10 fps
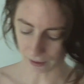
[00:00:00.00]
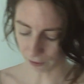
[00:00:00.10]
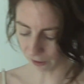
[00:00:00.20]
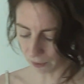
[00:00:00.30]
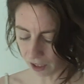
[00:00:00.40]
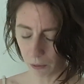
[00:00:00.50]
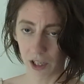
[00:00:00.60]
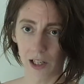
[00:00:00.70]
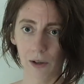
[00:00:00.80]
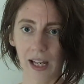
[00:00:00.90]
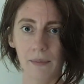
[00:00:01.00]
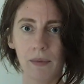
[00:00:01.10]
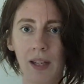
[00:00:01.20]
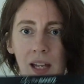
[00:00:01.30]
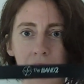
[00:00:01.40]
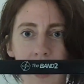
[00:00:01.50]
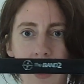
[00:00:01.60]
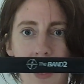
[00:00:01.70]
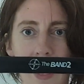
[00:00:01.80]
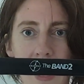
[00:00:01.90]
first pickup we're going to look at,
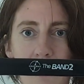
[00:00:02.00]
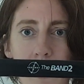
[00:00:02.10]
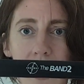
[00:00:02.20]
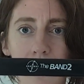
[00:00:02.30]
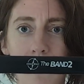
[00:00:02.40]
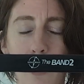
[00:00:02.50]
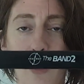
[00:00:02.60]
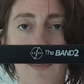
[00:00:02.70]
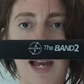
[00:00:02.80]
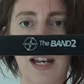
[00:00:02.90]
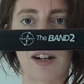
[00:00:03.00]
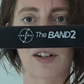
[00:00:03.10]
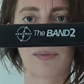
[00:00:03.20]
headway, the band.